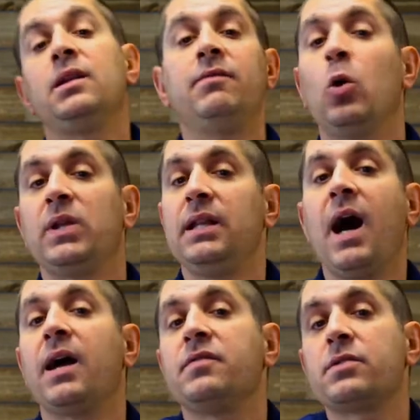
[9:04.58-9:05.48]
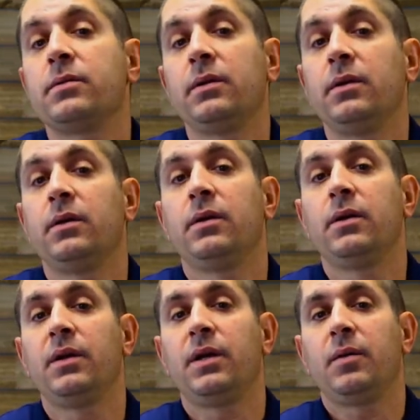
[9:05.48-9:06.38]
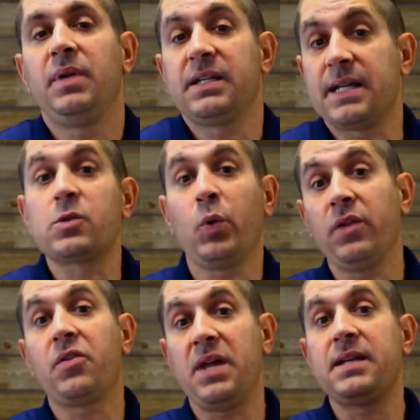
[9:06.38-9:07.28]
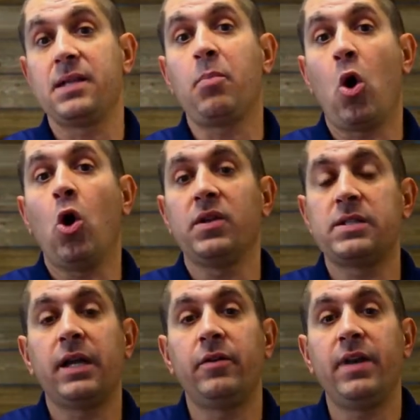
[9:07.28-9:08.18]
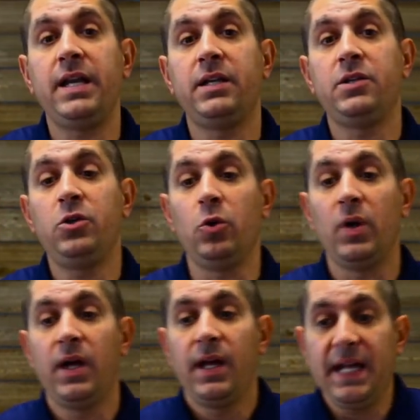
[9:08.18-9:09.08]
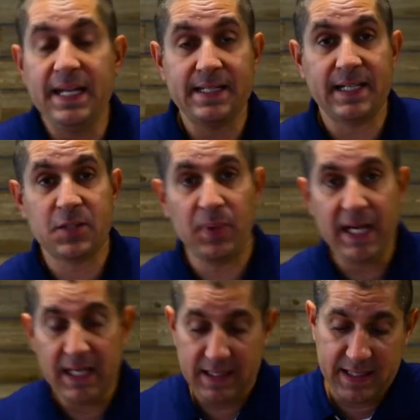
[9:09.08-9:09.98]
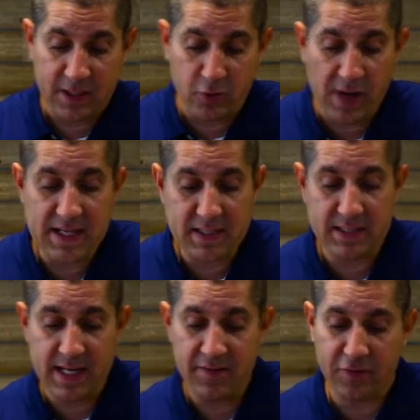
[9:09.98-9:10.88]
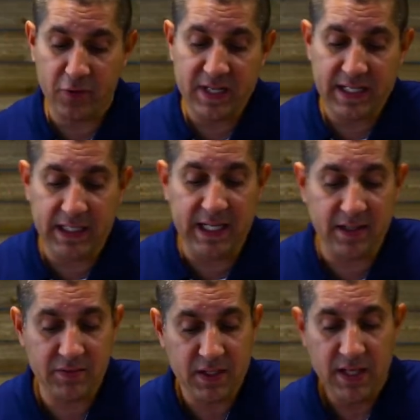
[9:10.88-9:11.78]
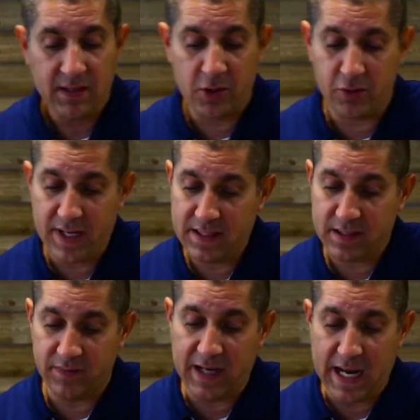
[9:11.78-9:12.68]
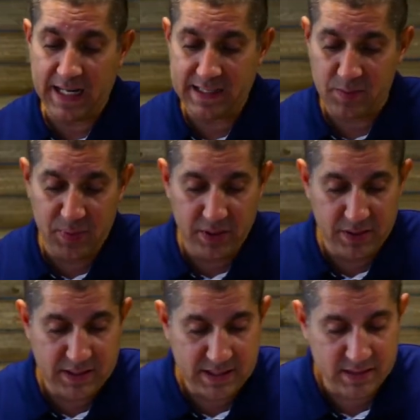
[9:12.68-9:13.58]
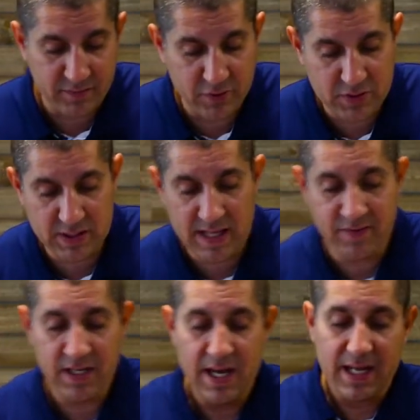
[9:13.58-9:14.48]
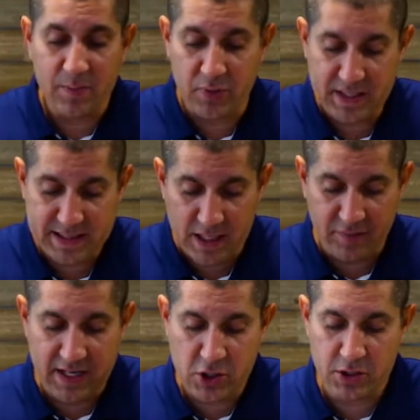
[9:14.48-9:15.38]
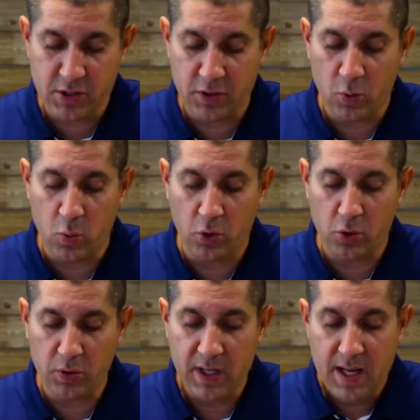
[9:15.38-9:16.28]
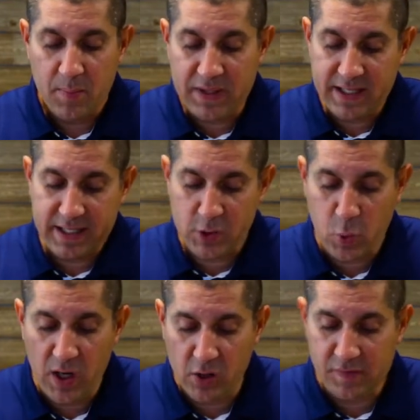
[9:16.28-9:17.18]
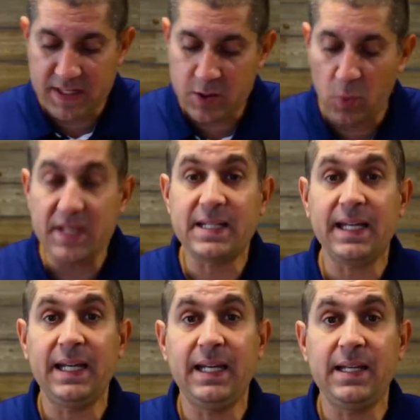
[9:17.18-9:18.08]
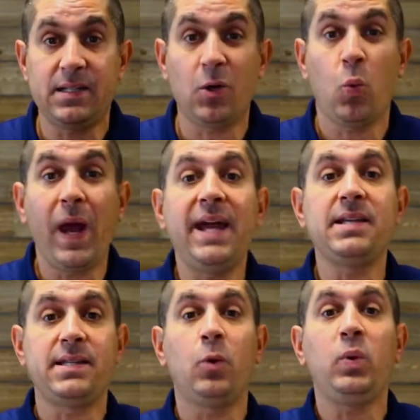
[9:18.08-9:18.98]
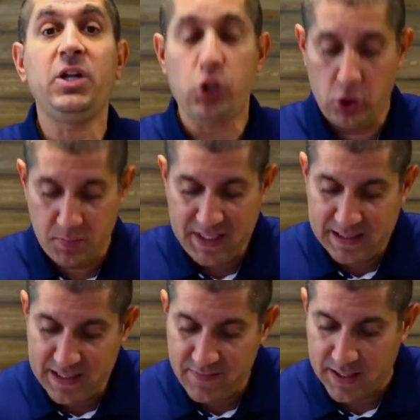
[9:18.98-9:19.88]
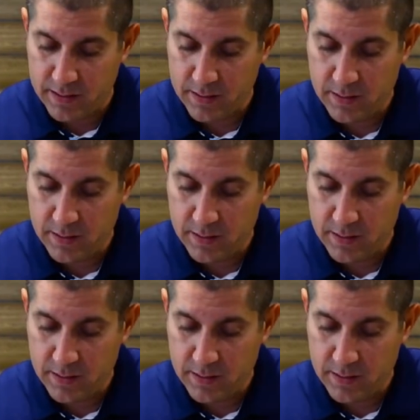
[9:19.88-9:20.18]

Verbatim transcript: live holy lives? Because that's one of the things that Paul is getting ready to do. He is explaining that grace is a free gift. The grace of God has appeared, he says in verse 11. It brings salvation to the world. But then in 12, he's going to get into ways that we should be living.